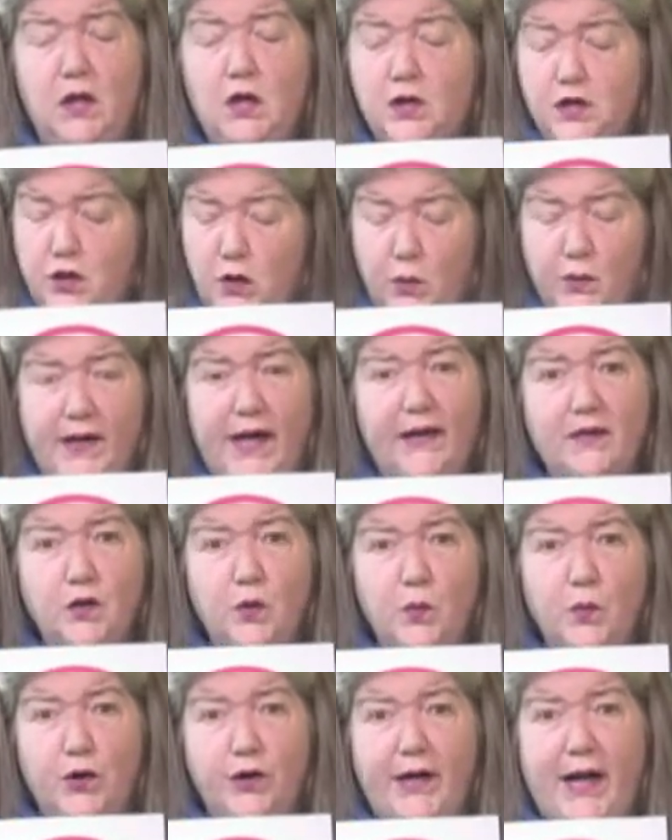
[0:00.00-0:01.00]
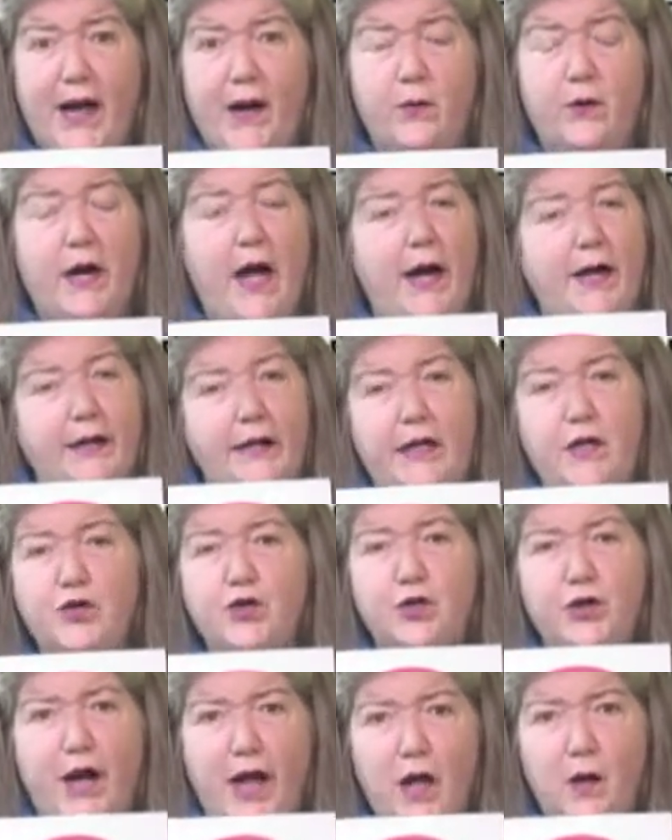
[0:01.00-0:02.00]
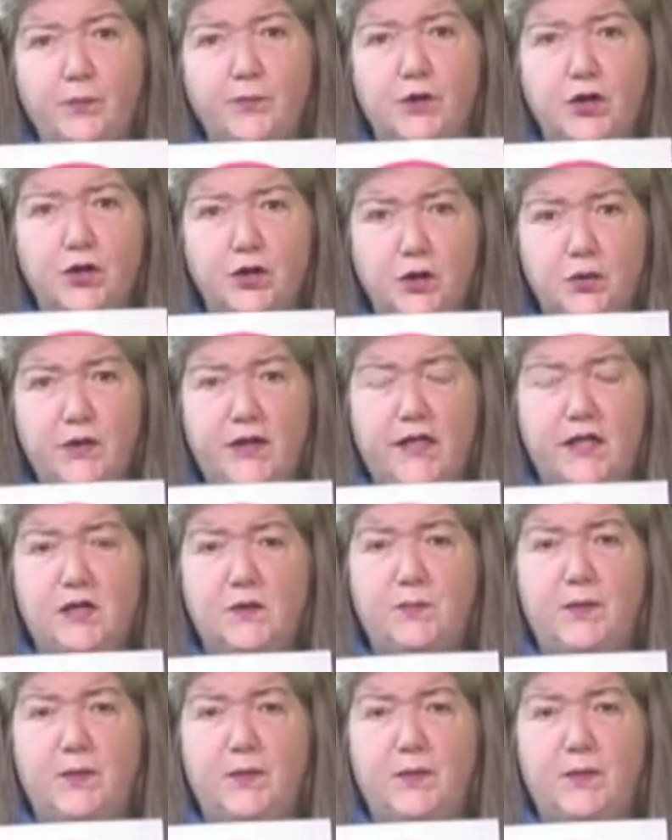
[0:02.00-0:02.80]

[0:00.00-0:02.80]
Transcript: So get the word out. I need your help to do this,